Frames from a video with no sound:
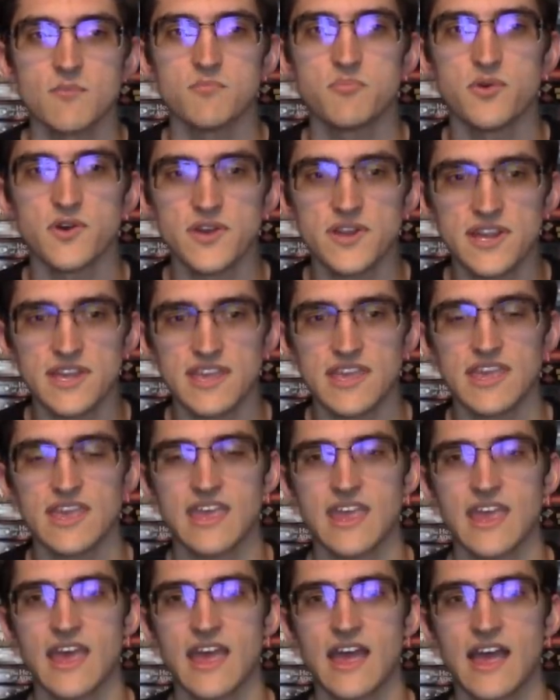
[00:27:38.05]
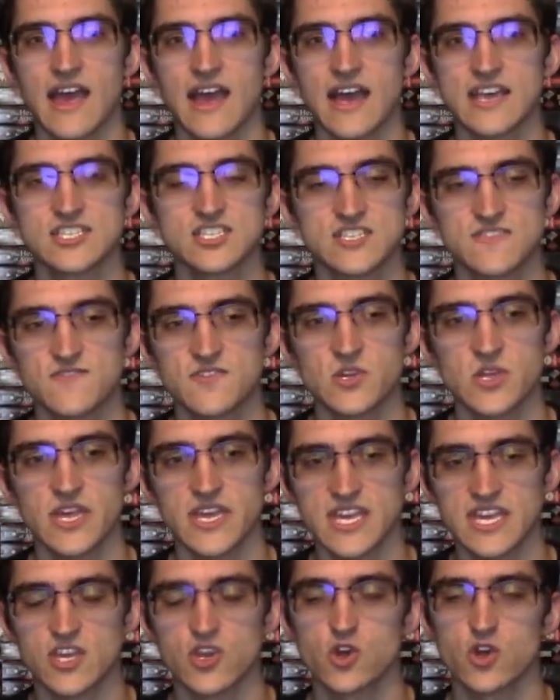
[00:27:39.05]
but I just feel
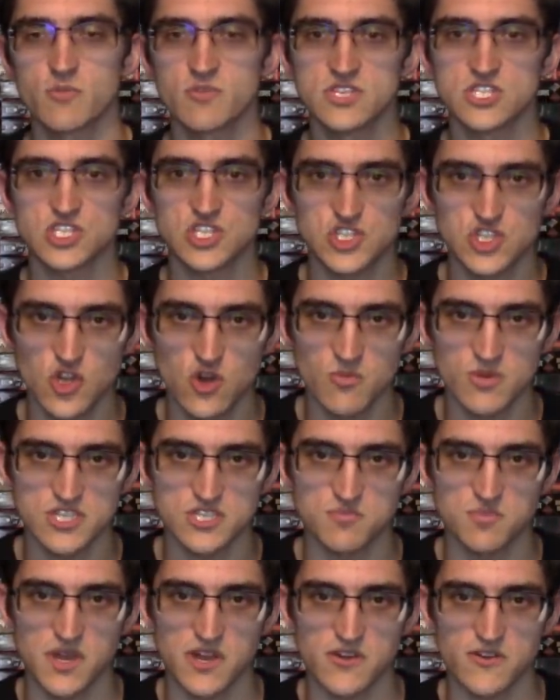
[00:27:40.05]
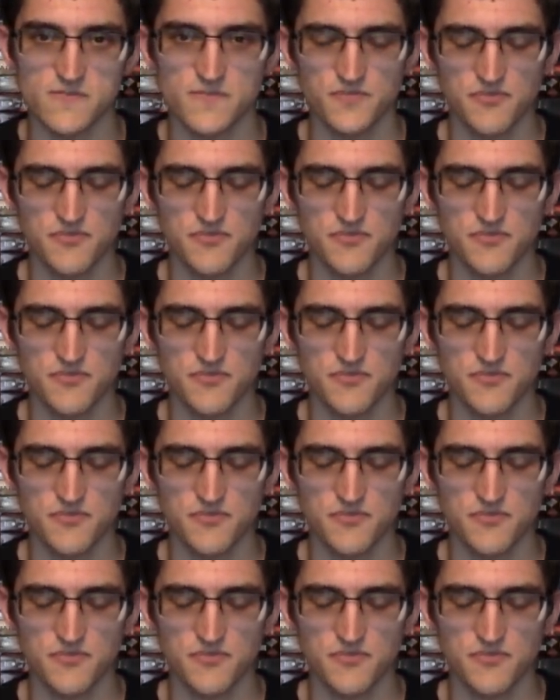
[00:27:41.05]
like it could have been so much better.